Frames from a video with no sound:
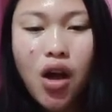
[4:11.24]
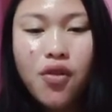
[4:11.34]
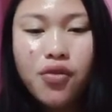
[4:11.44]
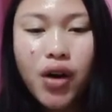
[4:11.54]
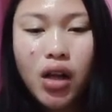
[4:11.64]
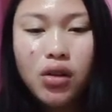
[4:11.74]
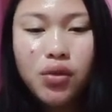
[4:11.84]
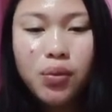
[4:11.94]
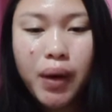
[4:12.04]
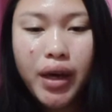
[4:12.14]

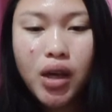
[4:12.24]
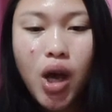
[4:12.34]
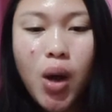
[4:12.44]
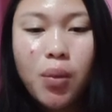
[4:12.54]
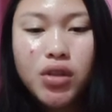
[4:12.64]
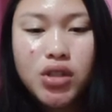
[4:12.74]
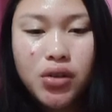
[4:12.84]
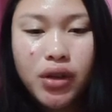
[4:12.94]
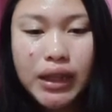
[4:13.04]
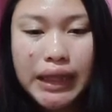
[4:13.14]
followed by
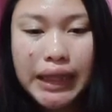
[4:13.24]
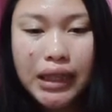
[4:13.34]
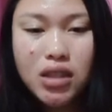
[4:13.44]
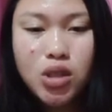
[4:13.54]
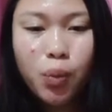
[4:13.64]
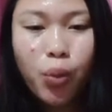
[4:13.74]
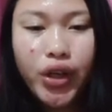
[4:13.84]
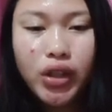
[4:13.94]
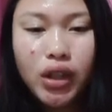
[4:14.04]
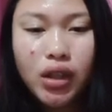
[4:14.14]
moderately
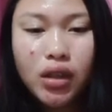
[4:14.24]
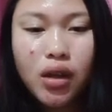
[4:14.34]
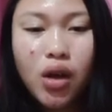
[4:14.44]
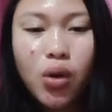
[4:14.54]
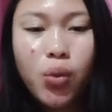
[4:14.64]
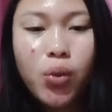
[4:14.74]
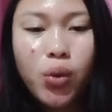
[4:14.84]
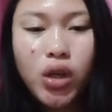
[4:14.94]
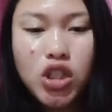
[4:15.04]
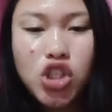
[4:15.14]
supported,
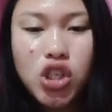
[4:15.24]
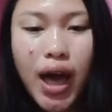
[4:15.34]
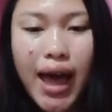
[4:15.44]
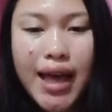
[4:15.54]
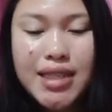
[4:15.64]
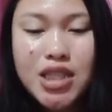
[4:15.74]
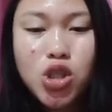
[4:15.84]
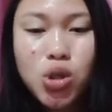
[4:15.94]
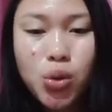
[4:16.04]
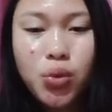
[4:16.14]
which has
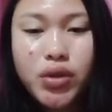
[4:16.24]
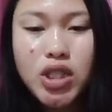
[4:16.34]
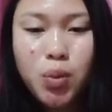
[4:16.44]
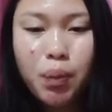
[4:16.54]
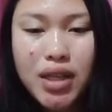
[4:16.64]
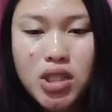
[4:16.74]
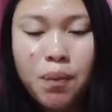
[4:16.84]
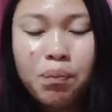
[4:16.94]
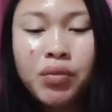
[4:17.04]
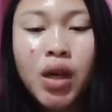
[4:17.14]
2 responses.
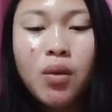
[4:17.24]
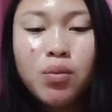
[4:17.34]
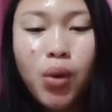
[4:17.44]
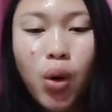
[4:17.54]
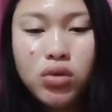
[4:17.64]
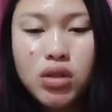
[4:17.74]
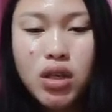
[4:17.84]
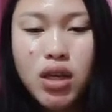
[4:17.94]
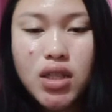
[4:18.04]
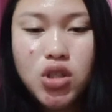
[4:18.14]
Both
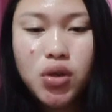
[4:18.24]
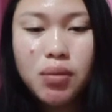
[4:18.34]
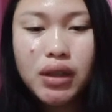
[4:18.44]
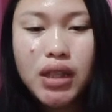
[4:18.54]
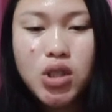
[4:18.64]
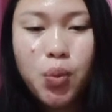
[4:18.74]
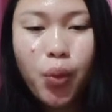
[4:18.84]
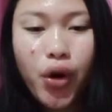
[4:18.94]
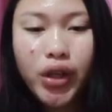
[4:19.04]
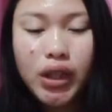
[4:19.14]
extremely
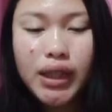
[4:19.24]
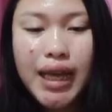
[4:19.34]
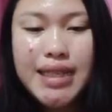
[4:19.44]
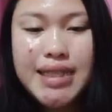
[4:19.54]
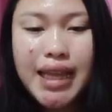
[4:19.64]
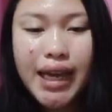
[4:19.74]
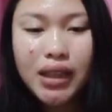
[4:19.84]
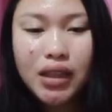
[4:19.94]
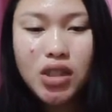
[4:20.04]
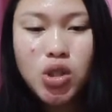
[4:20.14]
supported and
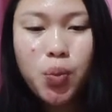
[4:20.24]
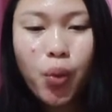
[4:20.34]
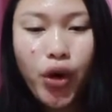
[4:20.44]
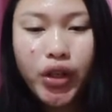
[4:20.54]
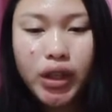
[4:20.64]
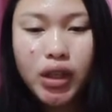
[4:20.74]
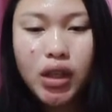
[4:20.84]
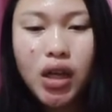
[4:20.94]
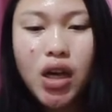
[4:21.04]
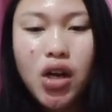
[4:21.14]
slightly supported
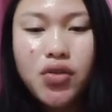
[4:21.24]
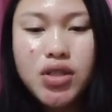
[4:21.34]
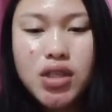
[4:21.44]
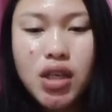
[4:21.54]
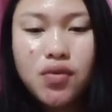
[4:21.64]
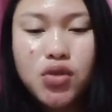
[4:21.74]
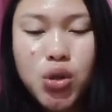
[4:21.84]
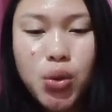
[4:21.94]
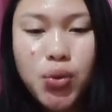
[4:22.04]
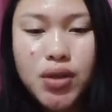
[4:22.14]
receive
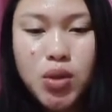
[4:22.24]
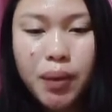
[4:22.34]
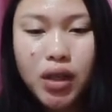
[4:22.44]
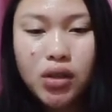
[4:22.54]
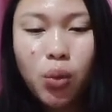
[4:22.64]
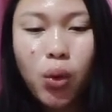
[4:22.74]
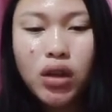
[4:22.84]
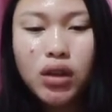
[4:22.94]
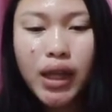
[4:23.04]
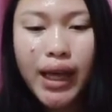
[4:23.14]
2 responses,
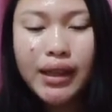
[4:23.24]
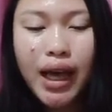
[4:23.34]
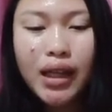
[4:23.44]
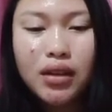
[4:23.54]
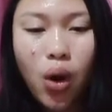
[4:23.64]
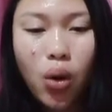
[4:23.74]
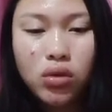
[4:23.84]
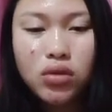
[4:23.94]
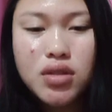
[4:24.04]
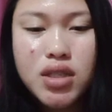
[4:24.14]
while not at
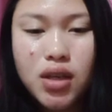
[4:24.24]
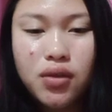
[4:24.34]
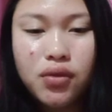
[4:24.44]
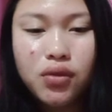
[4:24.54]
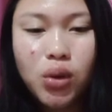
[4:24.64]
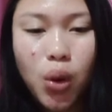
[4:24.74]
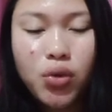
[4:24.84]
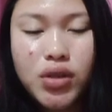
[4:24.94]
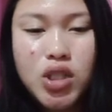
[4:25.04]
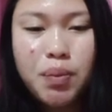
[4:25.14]
all receive no
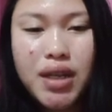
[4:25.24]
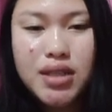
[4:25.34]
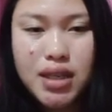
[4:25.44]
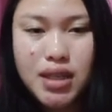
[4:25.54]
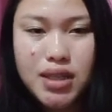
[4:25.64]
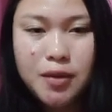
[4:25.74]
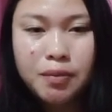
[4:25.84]
responses.